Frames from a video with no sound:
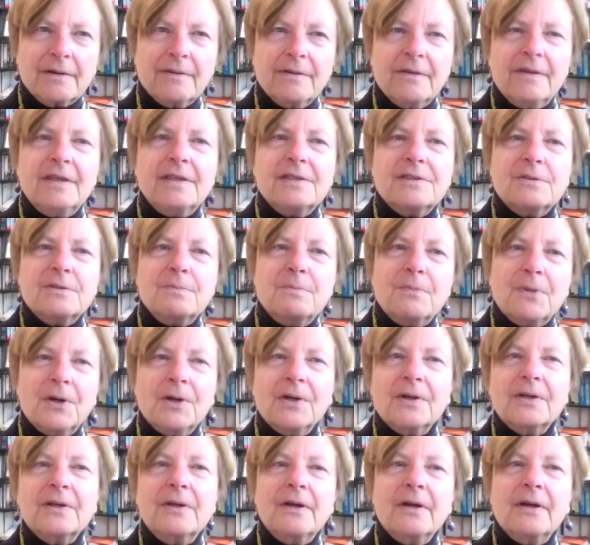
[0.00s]
This
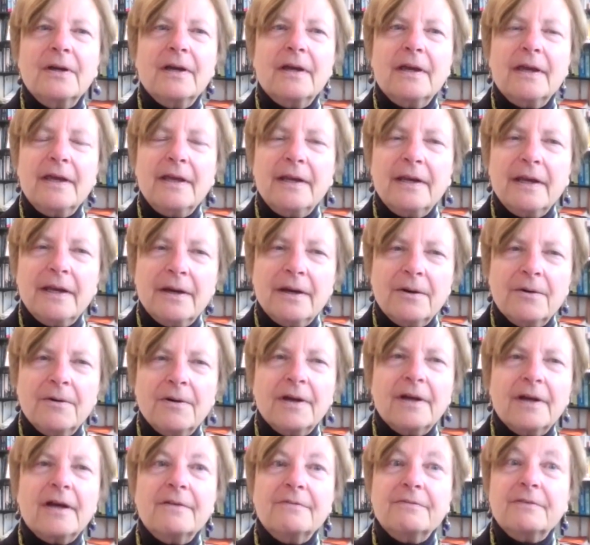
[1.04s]
marked an
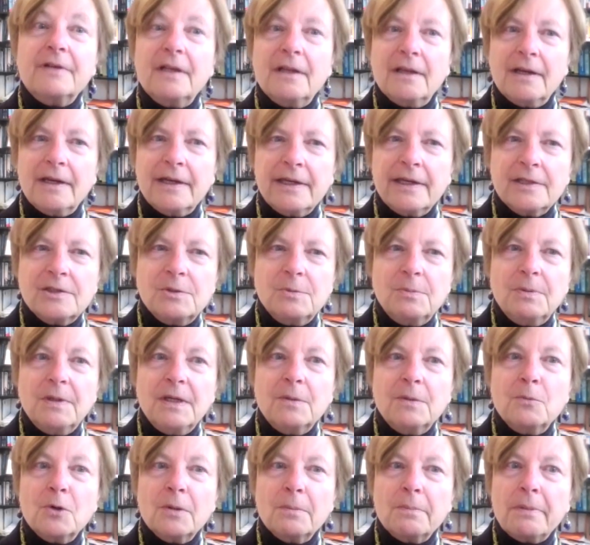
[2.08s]
era of clients
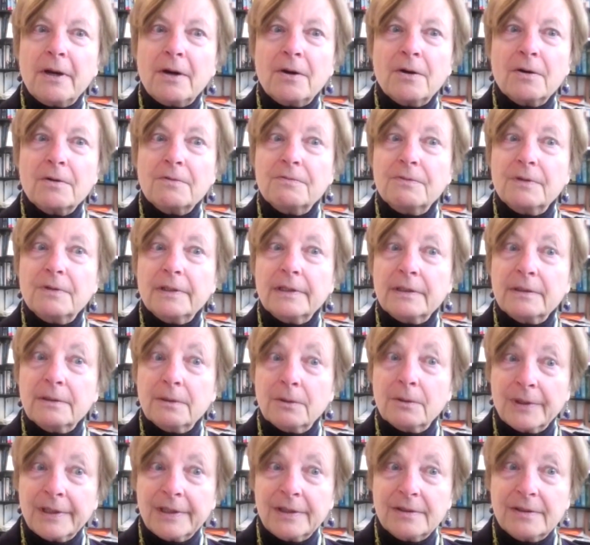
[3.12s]
being more powerful than
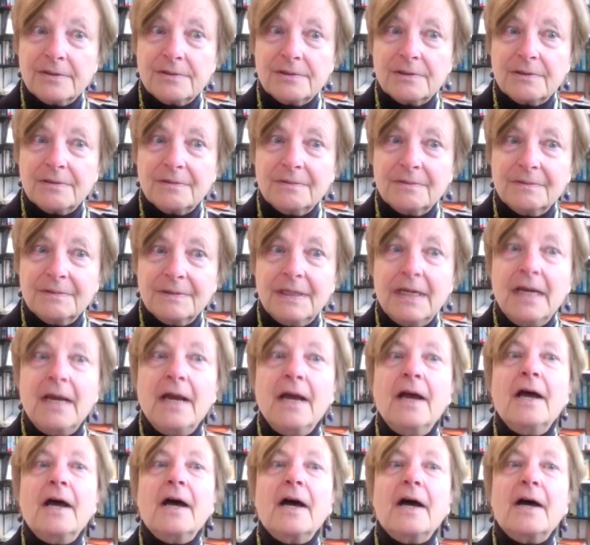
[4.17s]
lawyers,
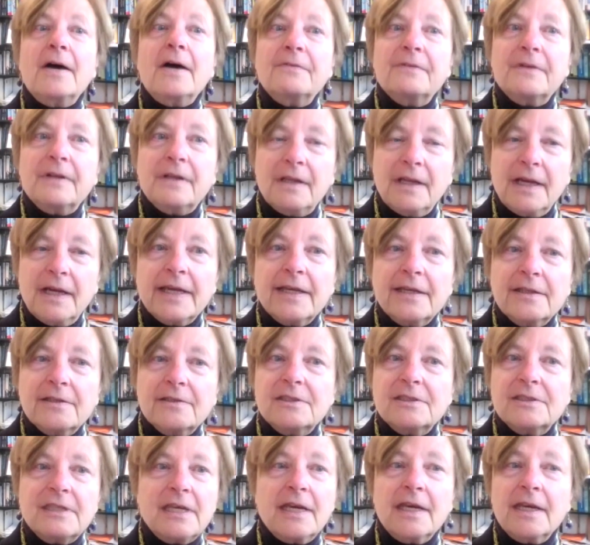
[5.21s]
of clients
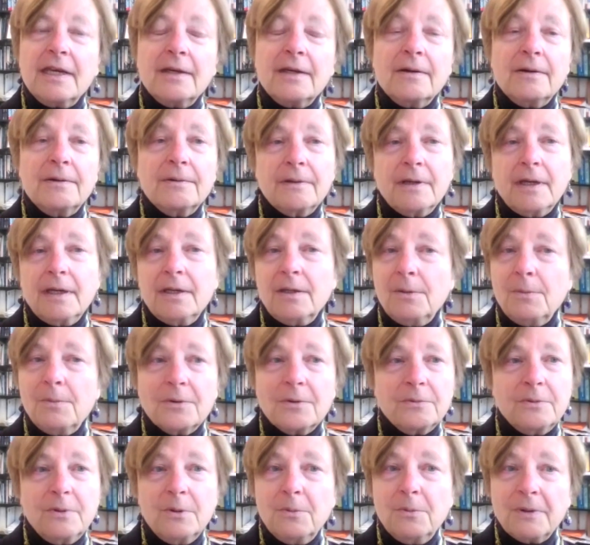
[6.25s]
saying, okay, you
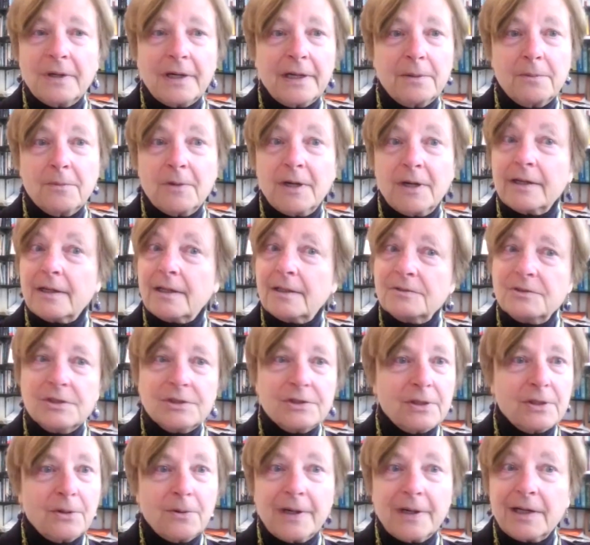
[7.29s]
won't do what I want, I'll
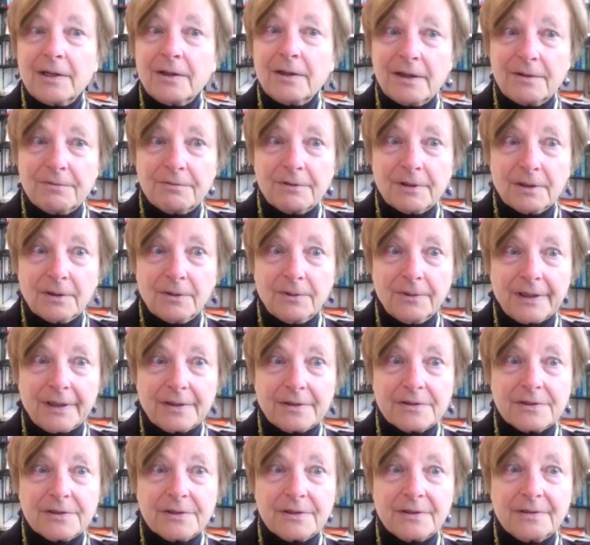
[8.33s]
just go hire different
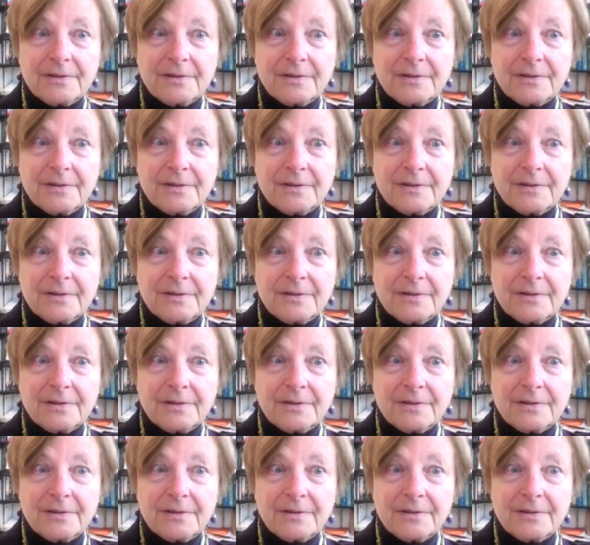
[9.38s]
lawyers,